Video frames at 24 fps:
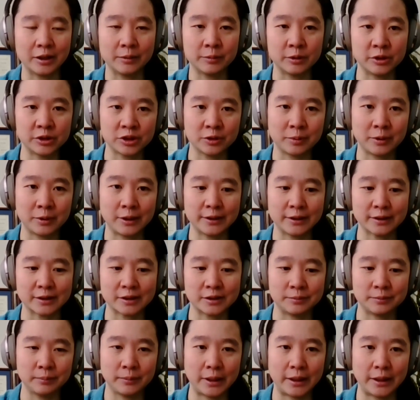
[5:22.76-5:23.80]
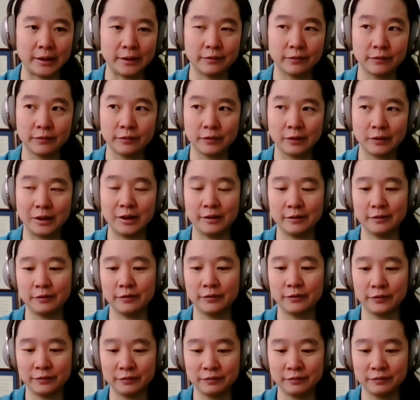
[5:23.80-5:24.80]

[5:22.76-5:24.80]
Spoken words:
commercial products made of